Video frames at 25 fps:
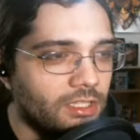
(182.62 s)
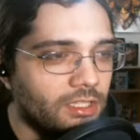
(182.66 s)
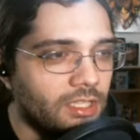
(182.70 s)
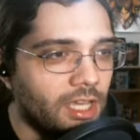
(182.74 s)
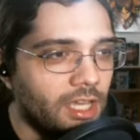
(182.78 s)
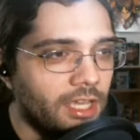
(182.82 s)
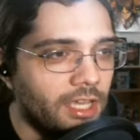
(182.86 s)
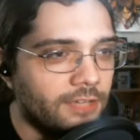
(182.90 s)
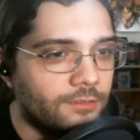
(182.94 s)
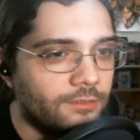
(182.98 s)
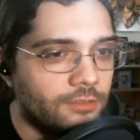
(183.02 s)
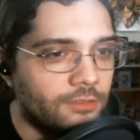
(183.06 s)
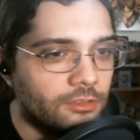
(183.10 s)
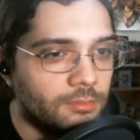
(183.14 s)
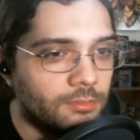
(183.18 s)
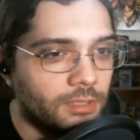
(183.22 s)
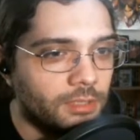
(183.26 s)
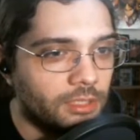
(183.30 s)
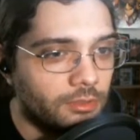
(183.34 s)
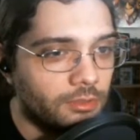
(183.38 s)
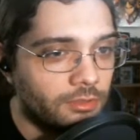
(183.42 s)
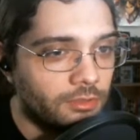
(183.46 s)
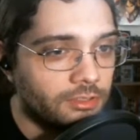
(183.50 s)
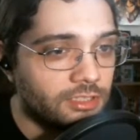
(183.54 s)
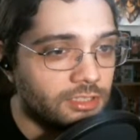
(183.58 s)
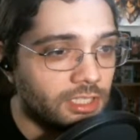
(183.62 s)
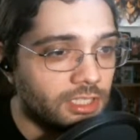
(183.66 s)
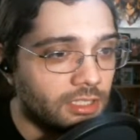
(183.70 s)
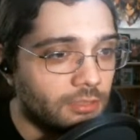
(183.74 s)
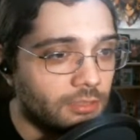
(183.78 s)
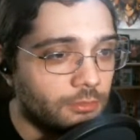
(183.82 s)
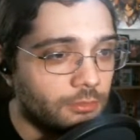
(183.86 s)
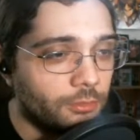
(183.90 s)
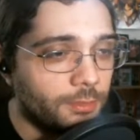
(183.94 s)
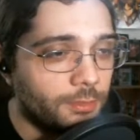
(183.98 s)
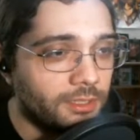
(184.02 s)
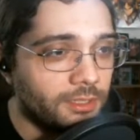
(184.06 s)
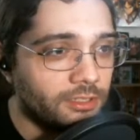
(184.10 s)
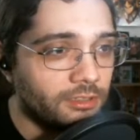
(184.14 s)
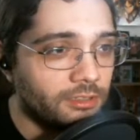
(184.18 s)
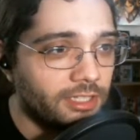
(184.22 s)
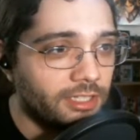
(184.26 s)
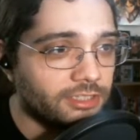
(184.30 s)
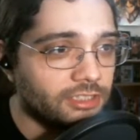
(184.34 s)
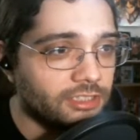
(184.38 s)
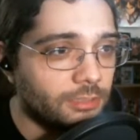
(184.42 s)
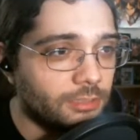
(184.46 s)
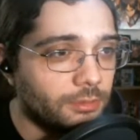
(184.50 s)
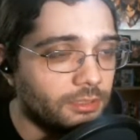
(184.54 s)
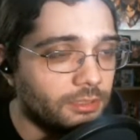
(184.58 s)
I actually played with this deck a bit the
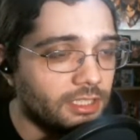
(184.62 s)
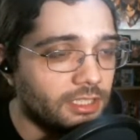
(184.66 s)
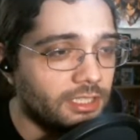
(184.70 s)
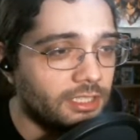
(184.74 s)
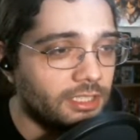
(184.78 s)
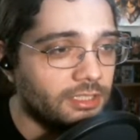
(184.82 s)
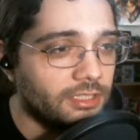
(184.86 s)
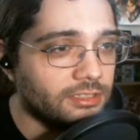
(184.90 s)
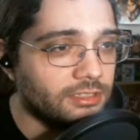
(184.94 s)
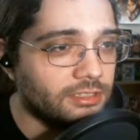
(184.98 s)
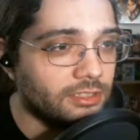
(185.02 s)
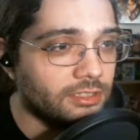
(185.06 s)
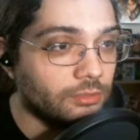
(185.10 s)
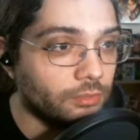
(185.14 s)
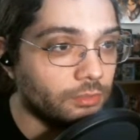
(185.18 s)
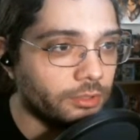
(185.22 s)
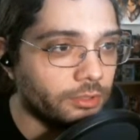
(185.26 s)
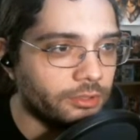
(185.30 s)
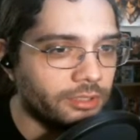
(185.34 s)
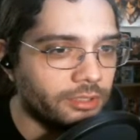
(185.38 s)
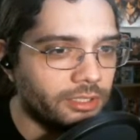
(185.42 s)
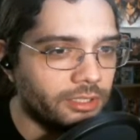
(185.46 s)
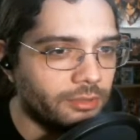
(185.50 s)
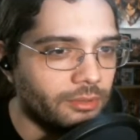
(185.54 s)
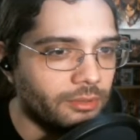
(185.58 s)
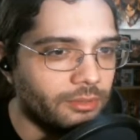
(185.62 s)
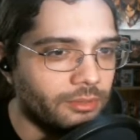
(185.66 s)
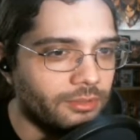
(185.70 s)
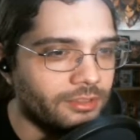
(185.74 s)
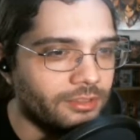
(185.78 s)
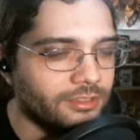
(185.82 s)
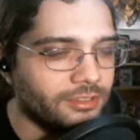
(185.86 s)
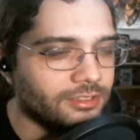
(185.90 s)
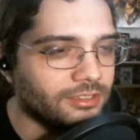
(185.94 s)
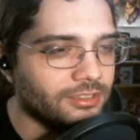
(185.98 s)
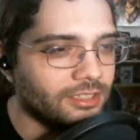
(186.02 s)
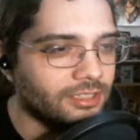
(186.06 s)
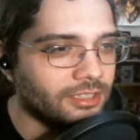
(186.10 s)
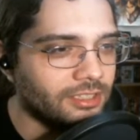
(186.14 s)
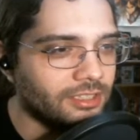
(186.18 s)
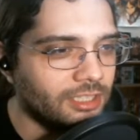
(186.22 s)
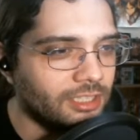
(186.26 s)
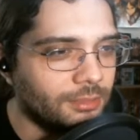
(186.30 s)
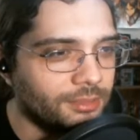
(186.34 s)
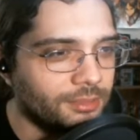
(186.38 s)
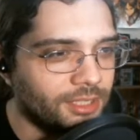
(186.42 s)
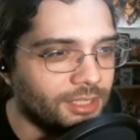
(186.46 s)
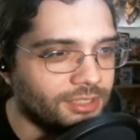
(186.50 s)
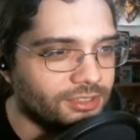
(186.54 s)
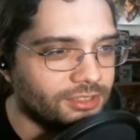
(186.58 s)
last couple days, did really good with it a
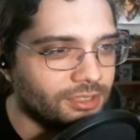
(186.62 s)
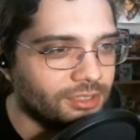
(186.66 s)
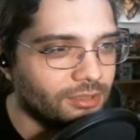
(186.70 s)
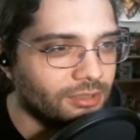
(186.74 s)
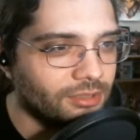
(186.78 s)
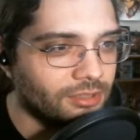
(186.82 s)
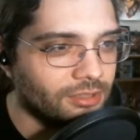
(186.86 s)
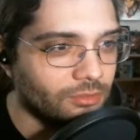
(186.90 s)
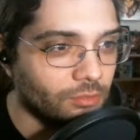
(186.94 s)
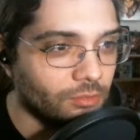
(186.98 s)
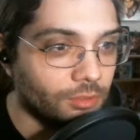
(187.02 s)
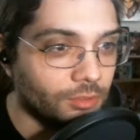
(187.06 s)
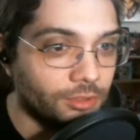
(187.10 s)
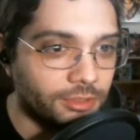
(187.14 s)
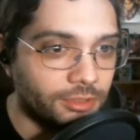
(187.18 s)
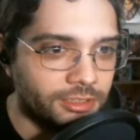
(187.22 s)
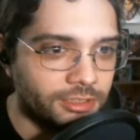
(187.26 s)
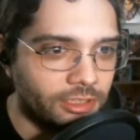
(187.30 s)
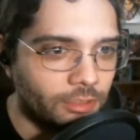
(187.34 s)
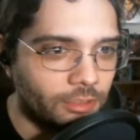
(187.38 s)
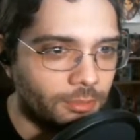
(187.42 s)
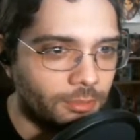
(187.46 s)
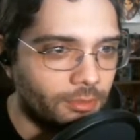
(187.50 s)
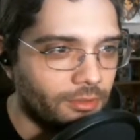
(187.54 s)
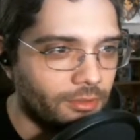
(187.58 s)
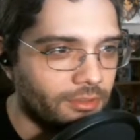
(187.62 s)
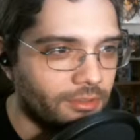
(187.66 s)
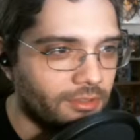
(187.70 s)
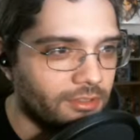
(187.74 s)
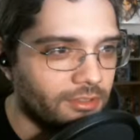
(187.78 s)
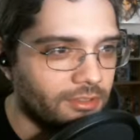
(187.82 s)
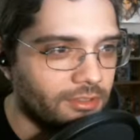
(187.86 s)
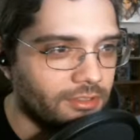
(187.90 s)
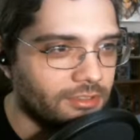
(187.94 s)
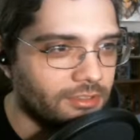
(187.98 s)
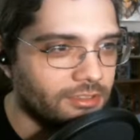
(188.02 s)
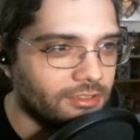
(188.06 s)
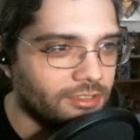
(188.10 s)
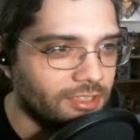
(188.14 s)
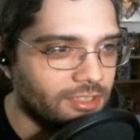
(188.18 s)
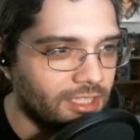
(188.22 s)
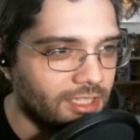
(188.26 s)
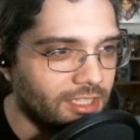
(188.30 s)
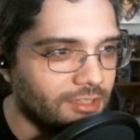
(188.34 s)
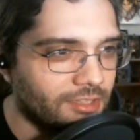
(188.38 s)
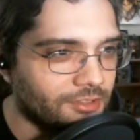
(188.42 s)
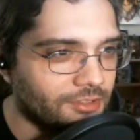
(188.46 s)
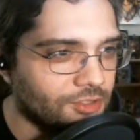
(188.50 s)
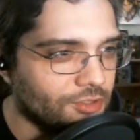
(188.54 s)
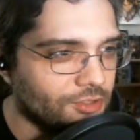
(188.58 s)
couple days ago, did really terrible with it today
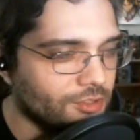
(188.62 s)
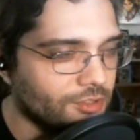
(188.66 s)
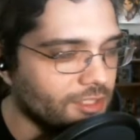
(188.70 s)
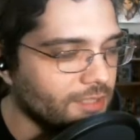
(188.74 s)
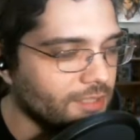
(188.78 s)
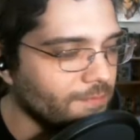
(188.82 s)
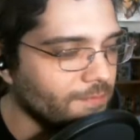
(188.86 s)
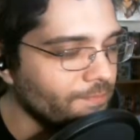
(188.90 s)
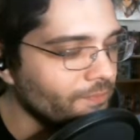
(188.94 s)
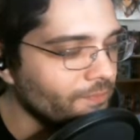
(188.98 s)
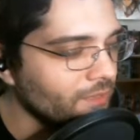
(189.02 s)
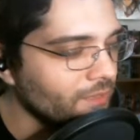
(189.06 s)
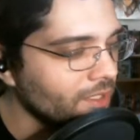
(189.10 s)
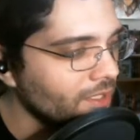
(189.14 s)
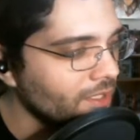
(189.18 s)
on stream.